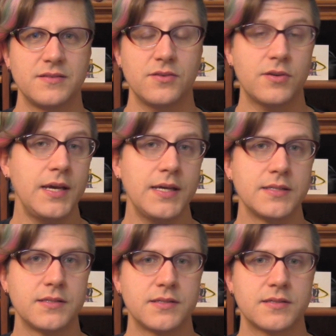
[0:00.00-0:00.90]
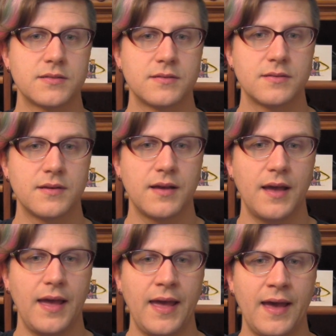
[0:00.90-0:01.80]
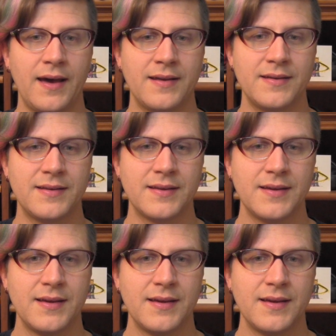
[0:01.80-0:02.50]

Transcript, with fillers: your kids and